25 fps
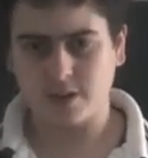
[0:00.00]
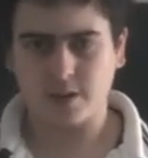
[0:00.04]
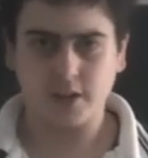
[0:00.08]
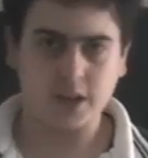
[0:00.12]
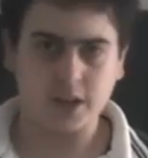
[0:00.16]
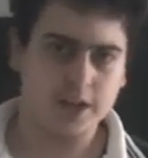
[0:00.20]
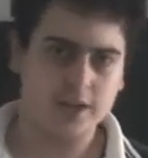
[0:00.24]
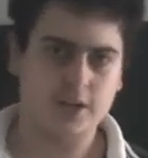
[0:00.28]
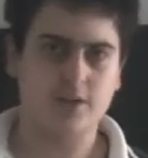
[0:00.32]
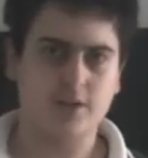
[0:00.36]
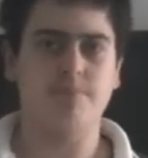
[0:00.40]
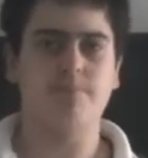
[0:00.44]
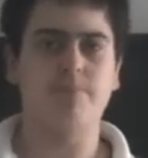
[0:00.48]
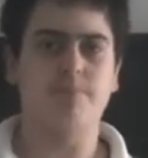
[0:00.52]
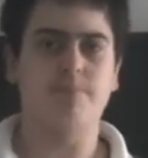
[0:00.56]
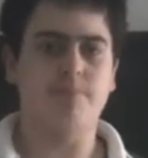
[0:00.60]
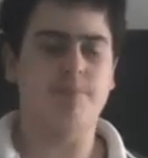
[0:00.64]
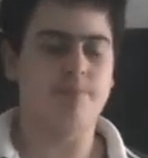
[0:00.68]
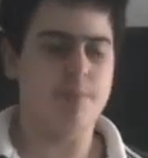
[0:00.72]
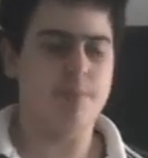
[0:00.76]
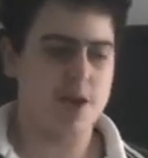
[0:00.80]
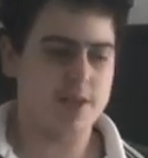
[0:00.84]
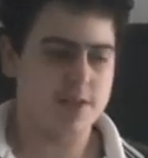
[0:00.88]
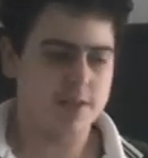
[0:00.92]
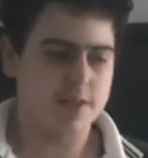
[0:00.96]
Like,
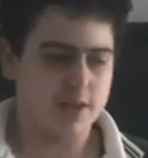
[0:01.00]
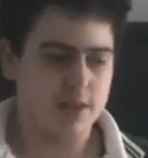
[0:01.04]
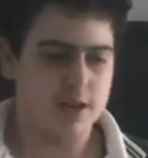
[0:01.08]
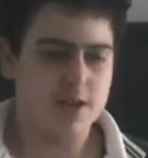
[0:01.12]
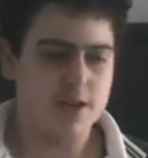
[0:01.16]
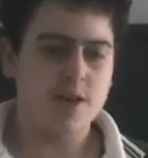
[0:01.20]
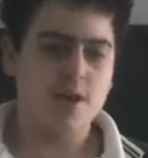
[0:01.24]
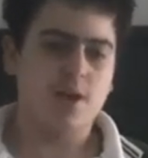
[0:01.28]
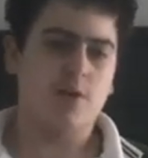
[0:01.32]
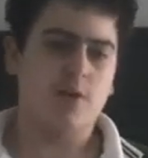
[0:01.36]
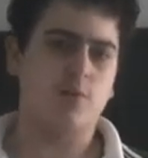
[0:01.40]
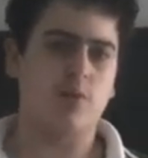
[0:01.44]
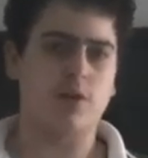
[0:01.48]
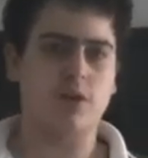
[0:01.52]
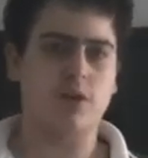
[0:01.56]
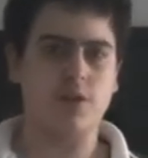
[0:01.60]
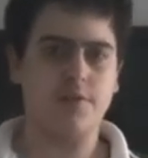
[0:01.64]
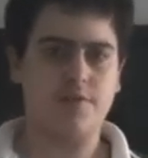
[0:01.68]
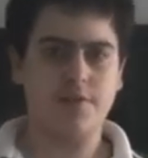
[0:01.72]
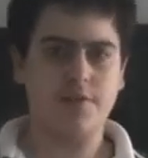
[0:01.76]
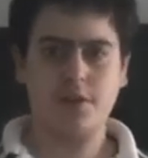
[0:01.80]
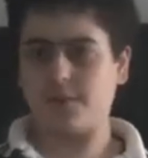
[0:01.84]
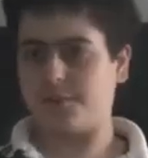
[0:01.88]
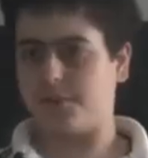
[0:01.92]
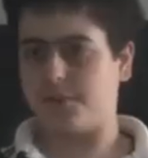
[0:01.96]
basically, what did
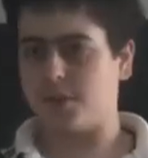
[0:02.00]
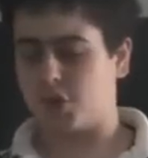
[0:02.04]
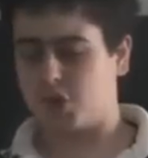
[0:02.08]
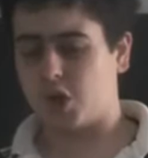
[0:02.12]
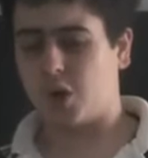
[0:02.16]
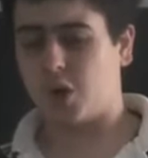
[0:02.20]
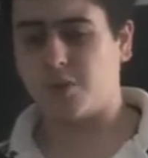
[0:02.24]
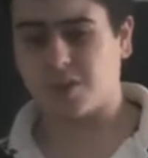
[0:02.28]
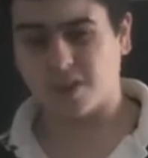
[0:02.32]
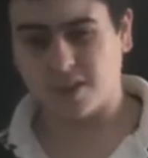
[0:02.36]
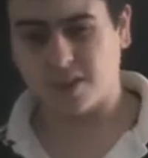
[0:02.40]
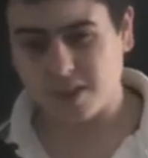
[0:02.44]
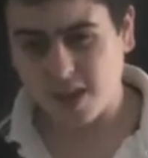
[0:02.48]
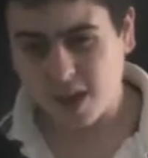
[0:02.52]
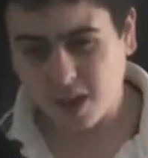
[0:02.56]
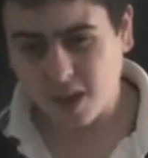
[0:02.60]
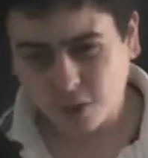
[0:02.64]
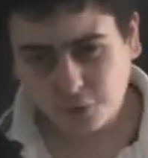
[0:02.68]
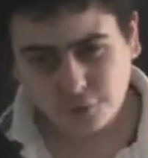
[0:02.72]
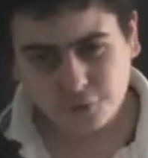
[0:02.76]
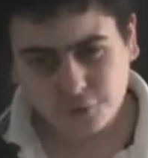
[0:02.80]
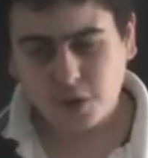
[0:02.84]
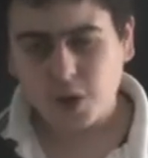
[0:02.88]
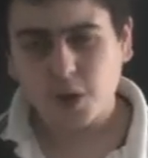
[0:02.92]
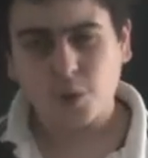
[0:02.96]
you think of the show
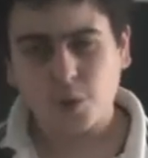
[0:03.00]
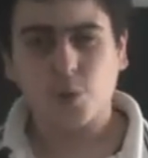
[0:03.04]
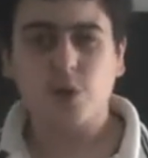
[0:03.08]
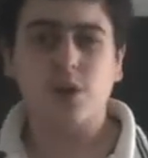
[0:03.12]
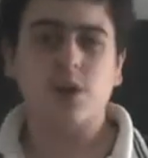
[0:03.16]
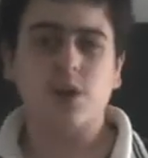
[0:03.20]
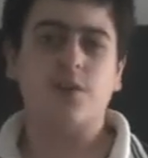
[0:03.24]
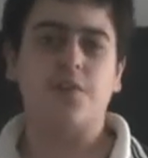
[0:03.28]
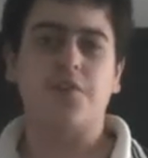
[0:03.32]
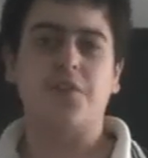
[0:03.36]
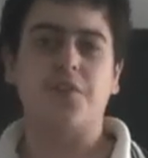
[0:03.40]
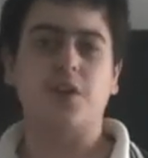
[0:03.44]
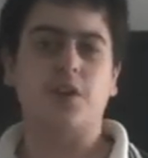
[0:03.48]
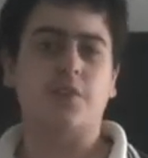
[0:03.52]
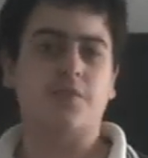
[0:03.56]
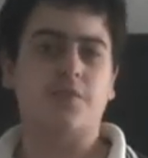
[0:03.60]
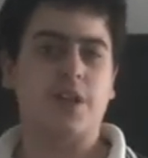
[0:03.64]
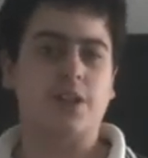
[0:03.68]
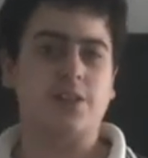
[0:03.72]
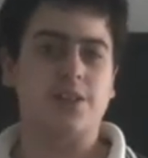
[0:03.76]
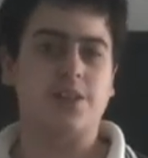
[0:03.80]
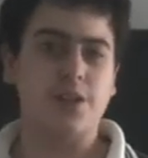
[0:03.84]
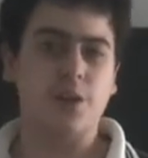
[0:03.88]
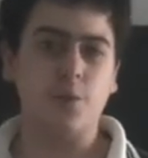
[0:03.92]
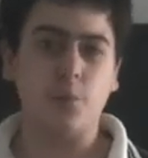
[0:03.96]
itself? What do you think of
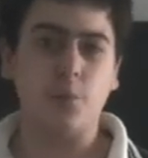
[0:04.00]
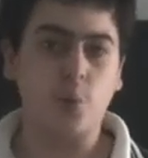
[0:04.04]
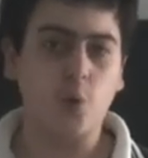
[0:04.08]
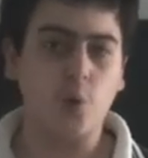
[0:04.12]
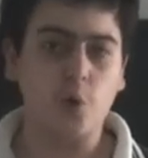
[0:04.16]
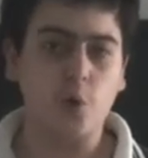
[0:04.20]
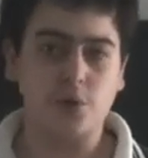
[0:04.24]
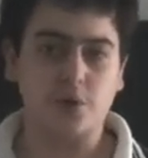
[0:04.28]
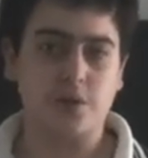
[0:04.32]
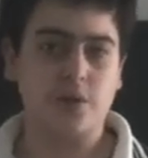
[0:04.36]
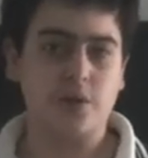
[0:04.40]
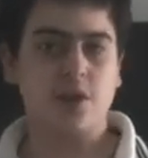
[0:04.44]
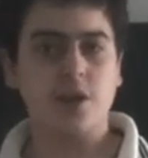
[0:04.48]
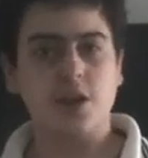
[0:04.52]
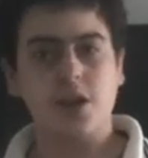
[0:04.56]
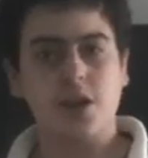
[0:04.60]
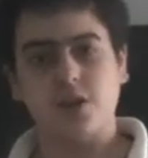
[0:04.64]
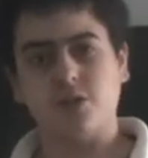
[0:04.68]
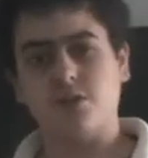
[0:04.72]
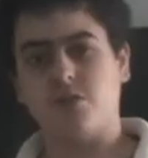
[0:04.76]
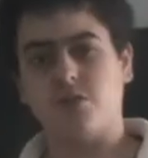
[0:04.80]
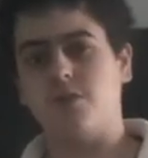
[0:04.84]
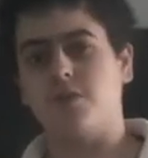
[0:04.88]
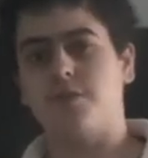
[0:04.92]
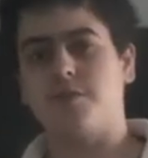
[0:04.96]
like the awards?
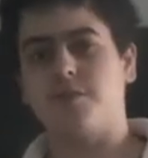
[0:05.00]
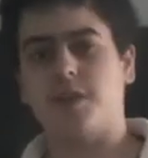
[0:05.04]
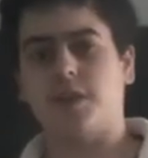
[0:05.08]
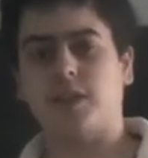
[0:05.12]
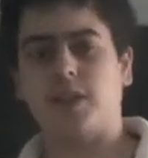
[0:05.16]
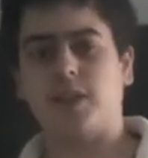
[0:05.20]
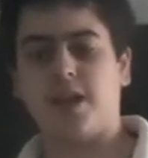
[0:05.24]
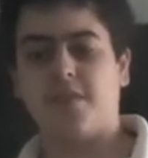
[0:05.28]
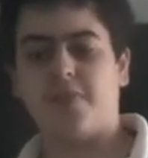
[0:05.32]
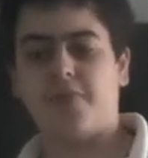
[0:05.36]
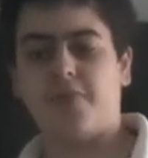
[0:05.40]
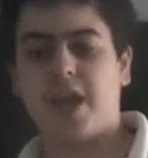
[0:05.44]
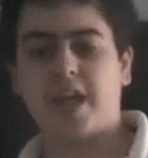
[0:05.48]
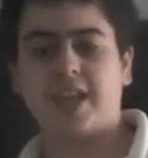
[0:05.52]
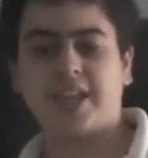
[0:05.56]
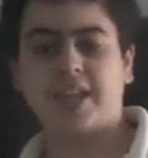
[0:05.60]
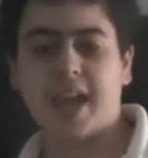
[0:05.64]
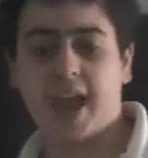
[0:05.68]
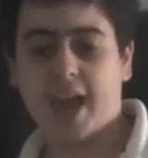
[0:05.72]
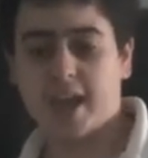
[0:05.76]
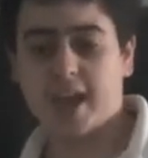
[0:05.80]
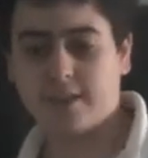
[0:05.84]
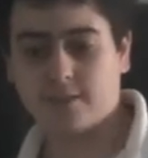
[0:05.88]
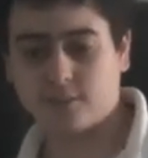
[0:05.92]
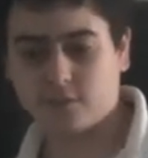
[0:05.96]
Do you think like they
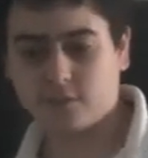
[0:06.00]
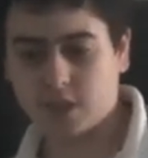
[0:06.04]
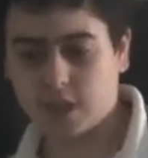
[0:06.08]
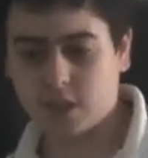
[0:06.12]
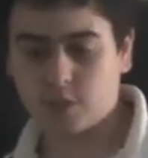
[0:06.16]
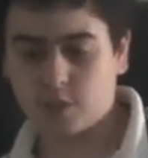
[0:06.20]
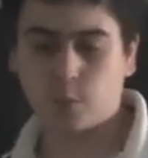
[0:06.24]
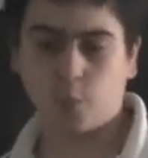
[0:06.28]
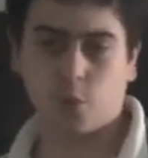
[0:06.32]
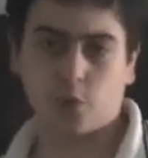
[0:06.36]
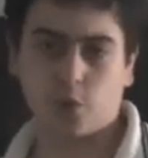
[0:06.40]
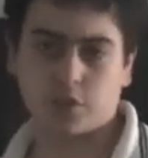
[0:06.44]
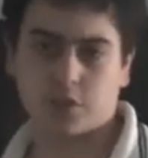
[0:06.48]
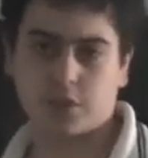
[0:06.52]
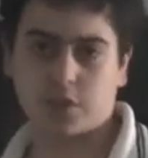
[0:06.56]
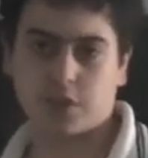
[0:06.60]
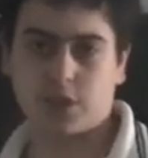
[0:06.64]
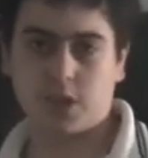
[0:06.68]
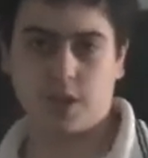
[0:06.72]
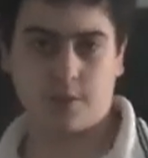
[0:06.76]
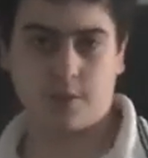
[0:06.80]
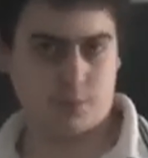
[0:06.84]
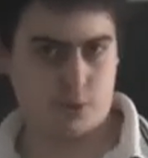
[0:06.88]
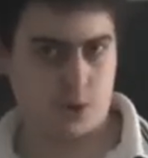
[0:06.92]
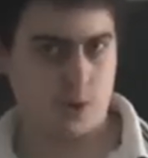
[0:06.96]
gave the award to
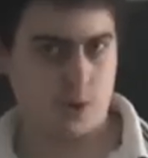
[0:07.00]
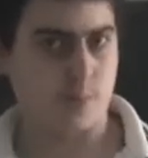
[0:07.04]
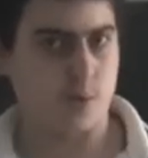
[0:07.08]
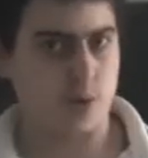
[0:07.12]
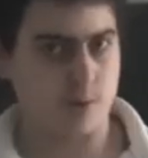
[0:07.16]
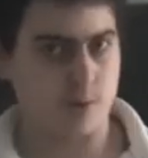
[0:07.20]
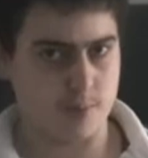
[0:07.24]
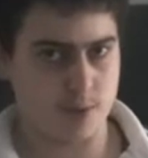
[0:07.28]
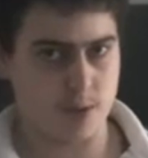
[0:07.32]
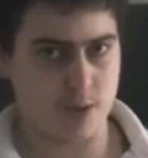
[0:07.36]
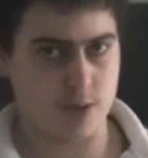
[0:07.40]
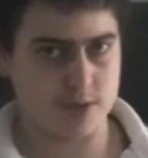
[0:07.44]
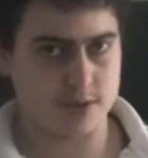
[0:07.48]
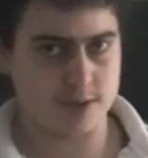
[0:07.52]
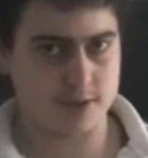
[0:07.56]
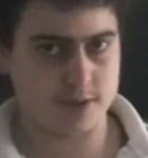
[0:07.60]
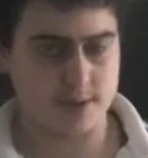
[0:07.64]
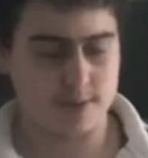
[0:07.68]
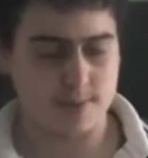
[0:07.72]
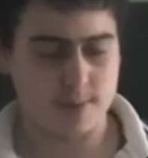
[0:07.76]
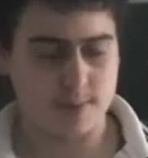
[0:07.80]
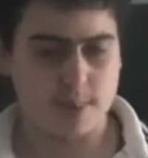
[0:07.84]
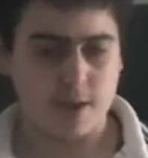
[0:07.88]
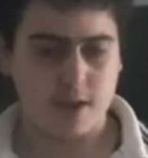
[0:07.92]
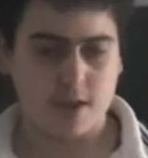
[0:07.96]
the appropriate
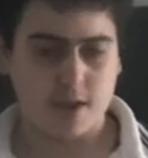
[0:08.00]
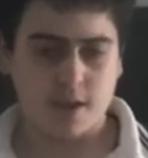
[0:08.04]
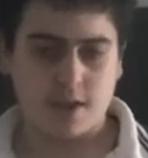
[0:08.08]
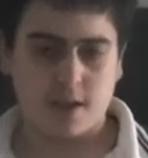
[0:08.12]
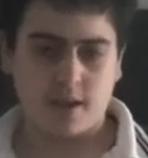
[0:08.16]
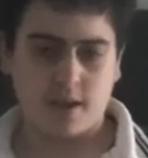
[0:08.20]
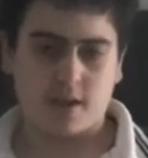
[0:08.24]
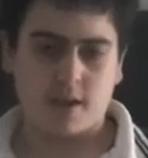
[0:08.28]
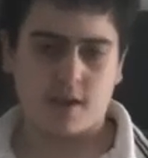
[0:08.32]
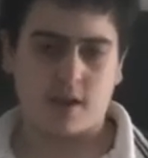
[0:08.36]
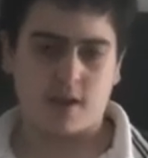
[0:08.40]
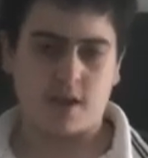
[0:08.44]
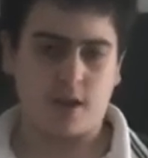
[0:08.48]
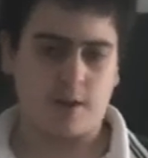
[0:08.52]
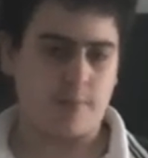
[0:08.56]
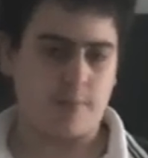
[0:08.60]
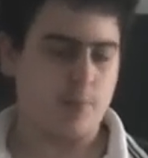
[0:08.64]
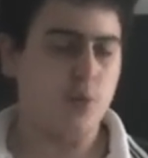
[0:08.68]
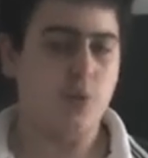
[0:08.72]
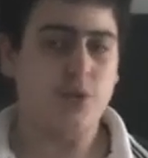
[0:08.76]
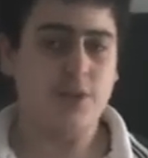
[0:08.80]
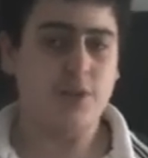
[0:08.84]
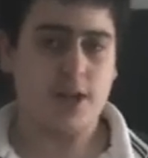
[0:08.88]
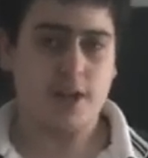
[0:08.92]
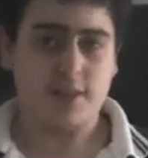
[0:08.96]
person,
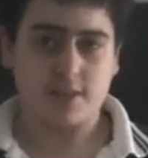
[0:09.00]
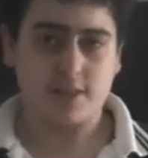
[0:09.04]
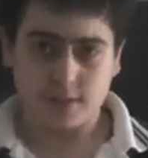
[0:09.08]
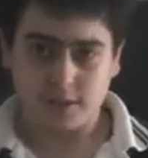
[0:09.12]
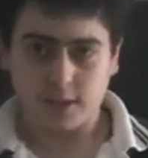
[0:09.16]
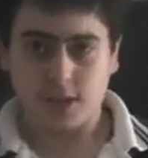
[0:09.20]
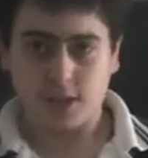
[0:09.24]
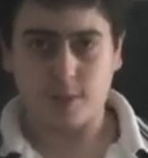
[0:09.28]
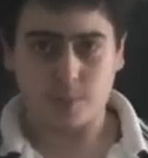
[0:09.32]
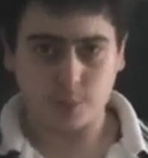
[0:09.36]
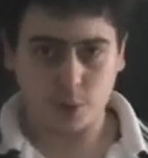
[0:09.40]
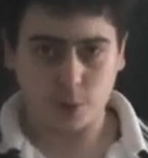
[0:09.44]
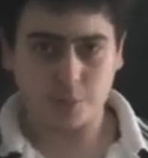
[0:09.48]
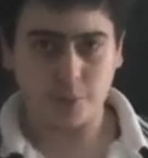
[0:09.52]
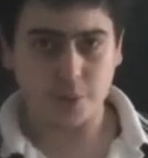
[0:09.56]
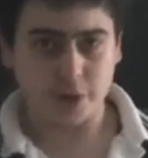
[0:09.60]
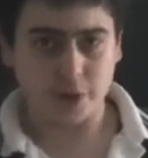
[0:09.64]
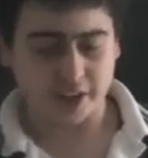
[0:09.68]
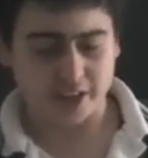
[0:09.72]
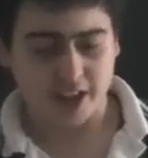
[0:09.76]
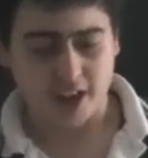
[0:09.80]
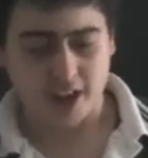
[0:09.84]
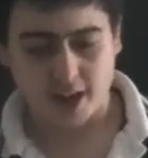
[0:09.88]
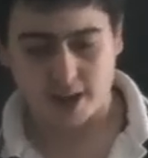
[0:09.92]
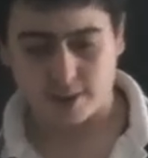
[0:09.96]
or like to the
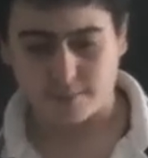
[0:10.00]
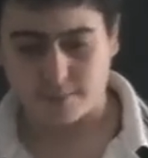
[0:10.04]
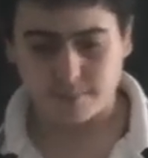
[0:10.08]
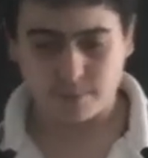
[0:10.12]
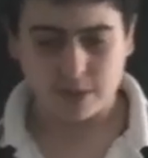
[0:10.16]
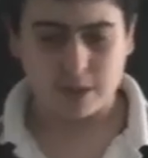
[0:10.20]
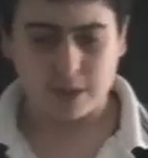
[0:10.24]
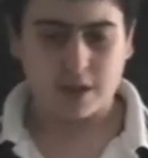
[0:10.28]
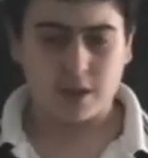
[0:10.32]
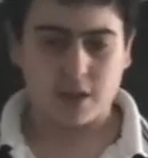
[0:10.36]
appropriate game?